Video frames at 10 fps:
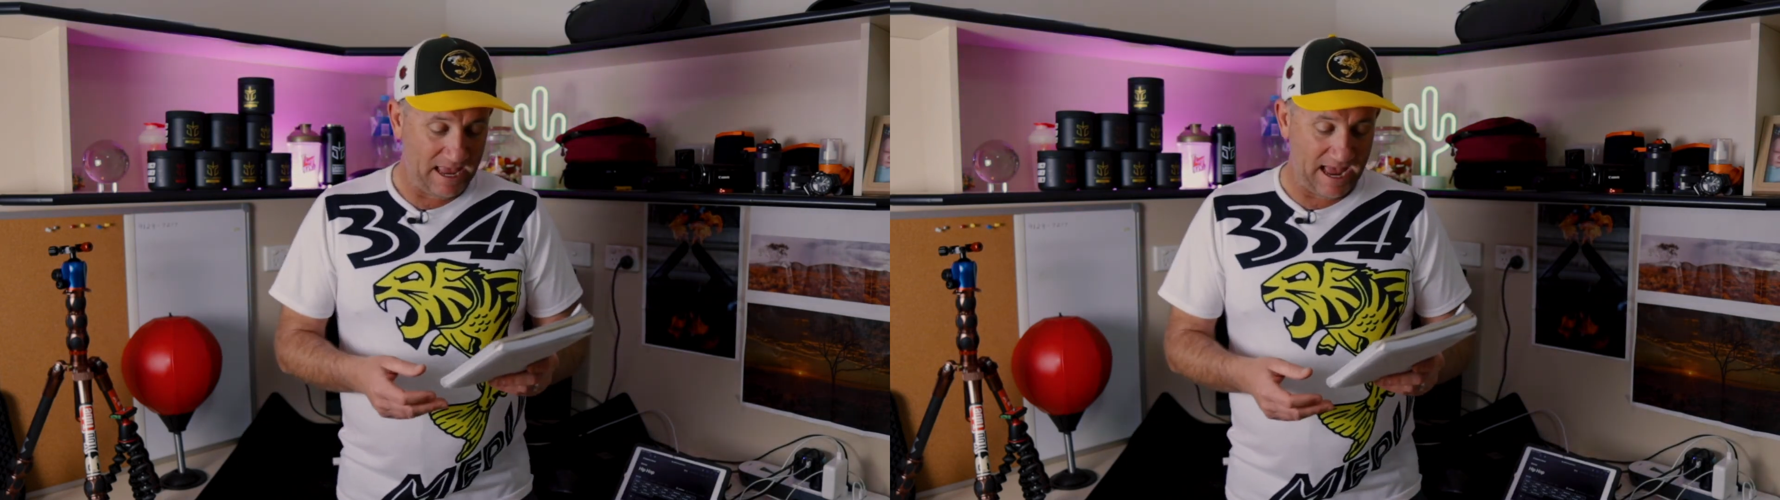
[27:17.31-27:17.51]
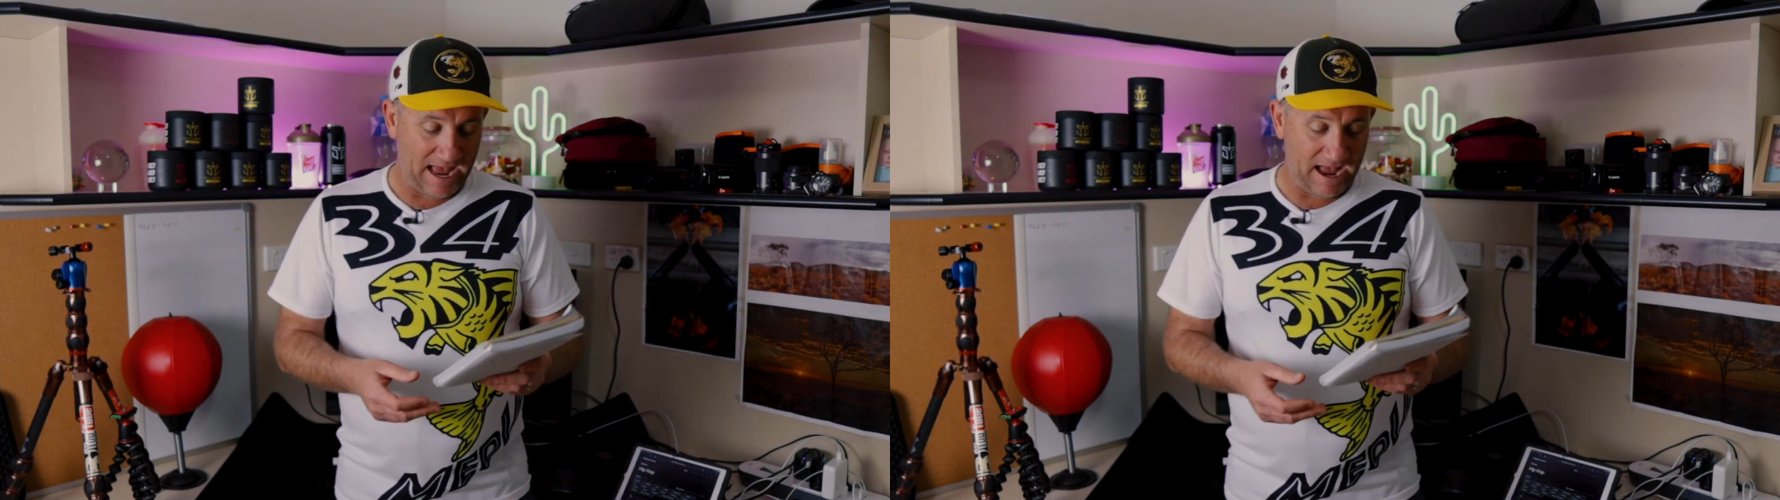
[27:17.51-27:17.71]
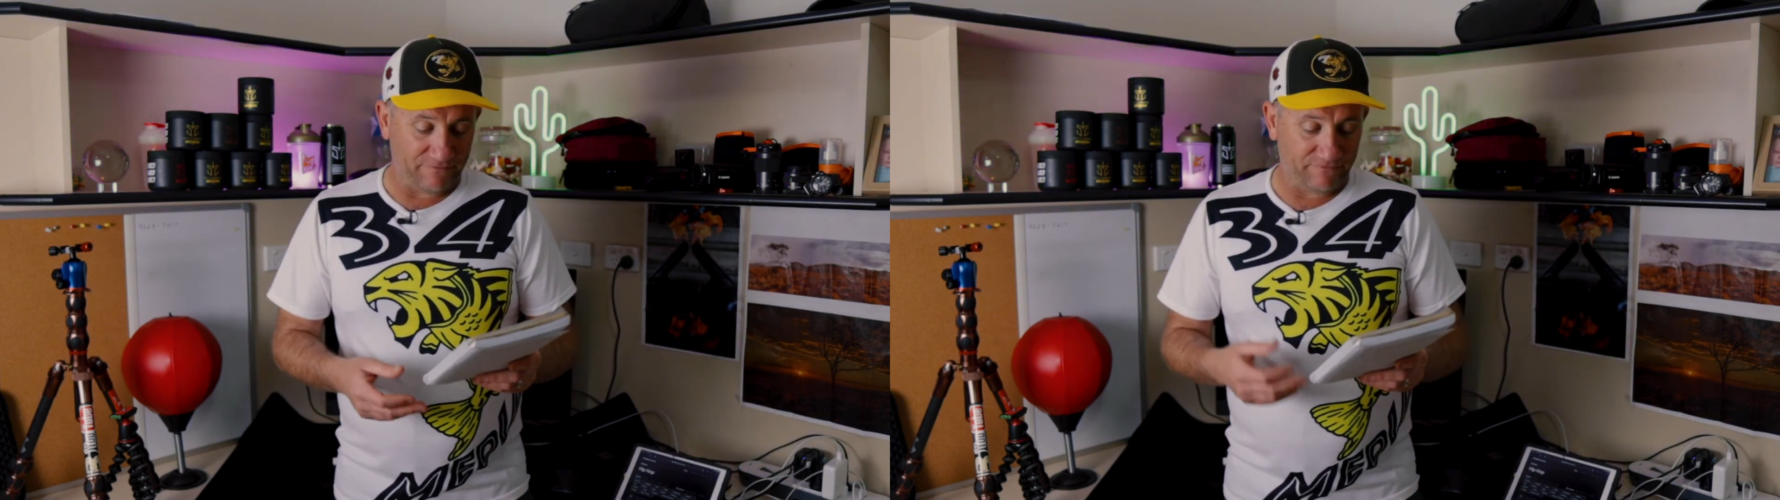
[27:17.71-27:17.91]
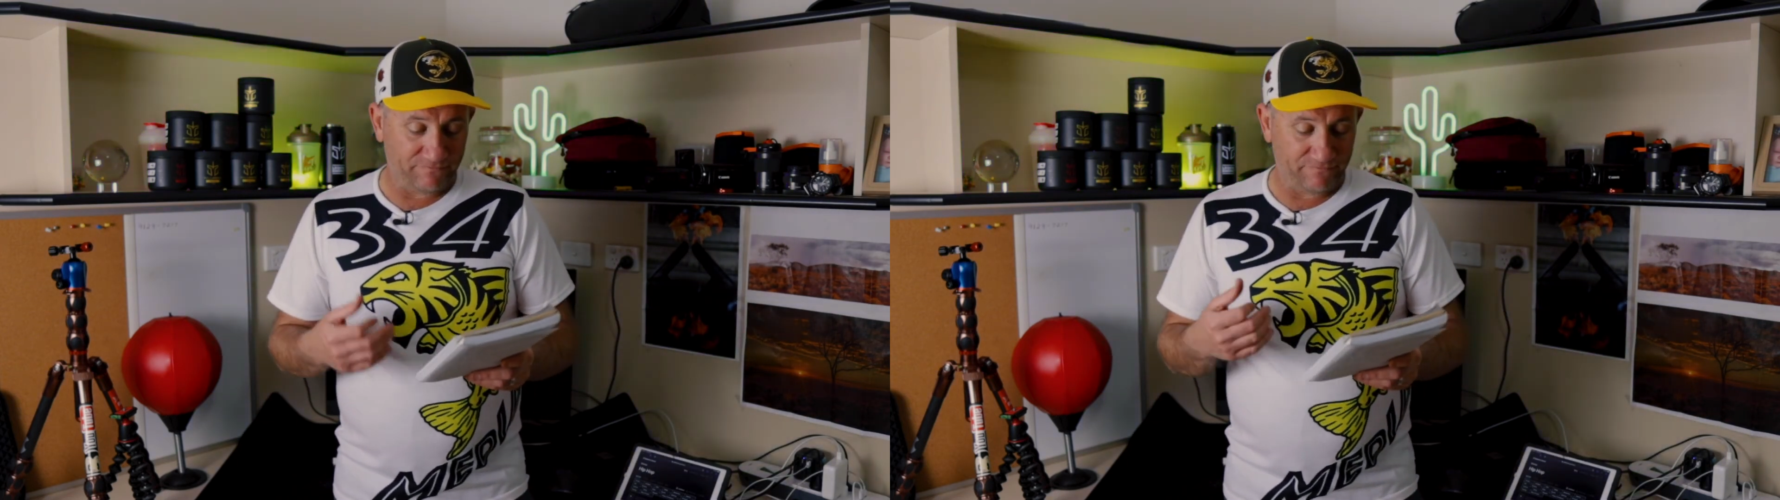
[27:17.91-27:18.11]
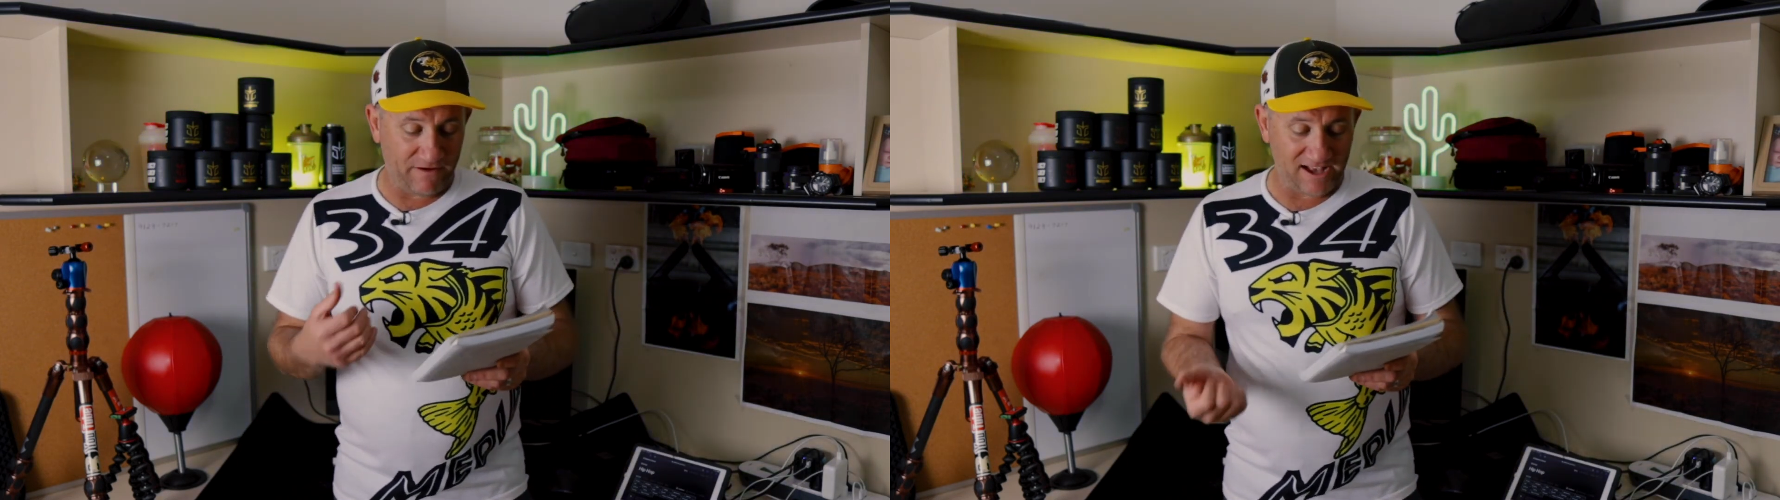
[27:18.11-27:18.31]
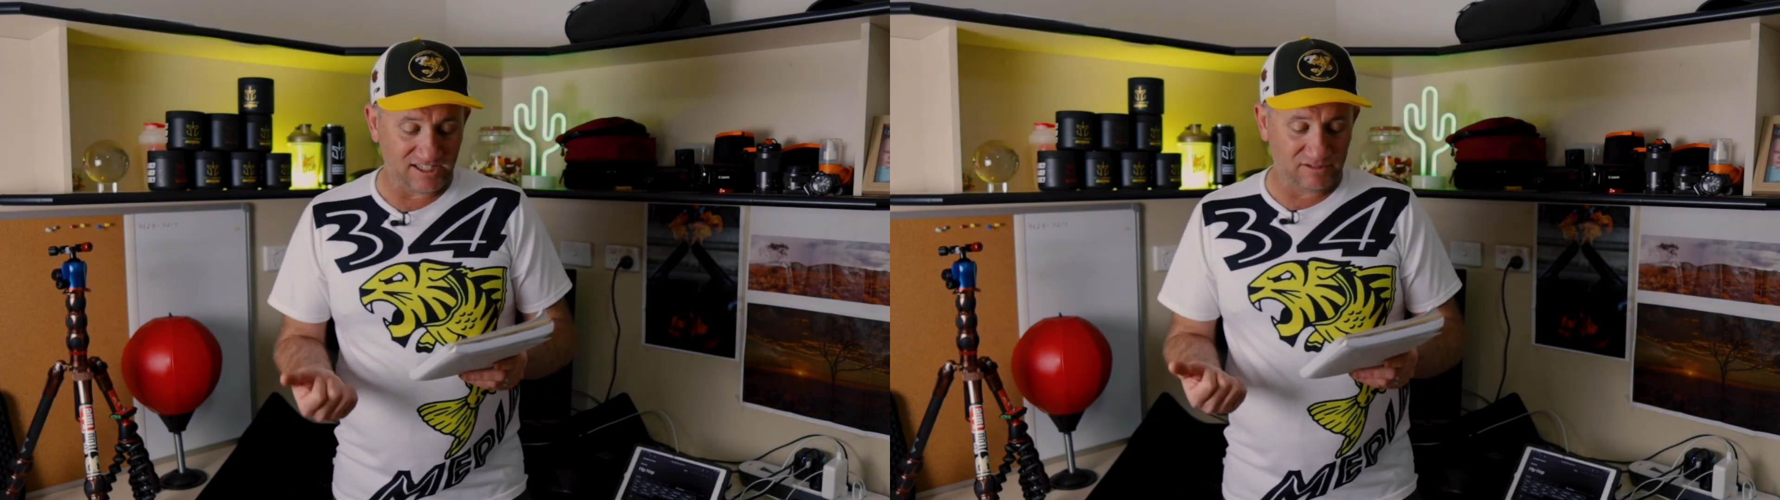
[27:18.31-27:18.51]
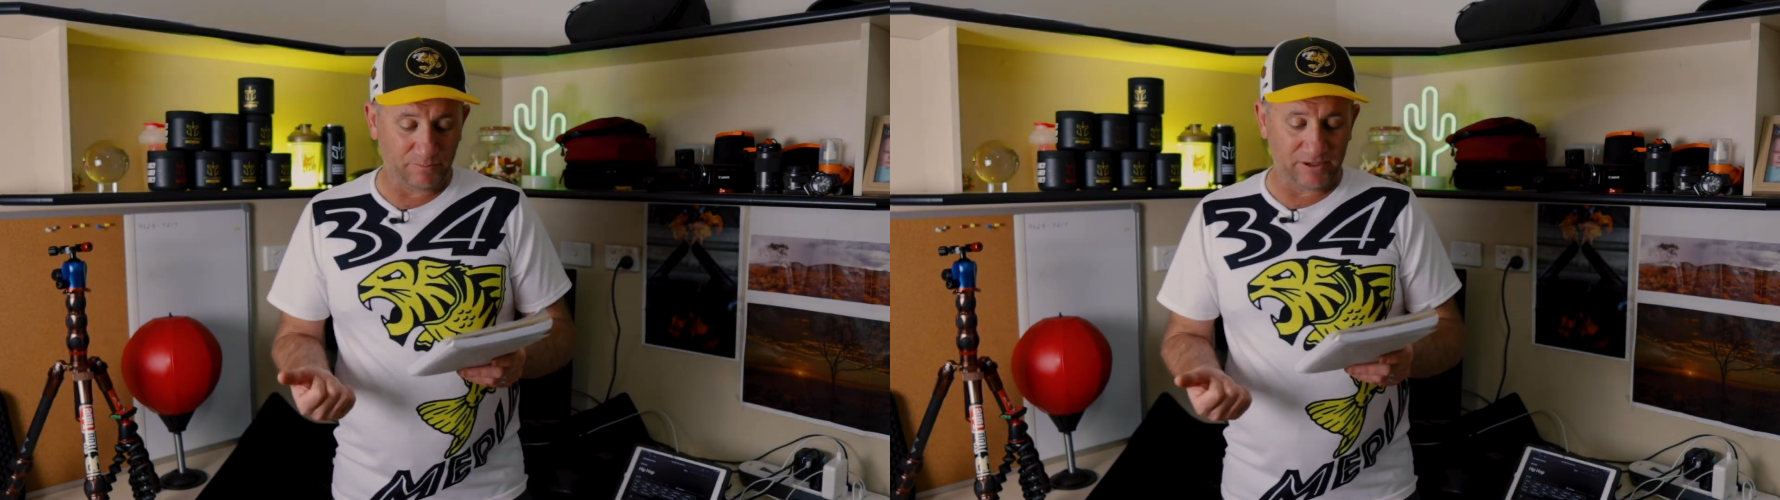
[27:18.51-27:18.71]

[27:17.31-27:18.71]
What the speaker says: Fastest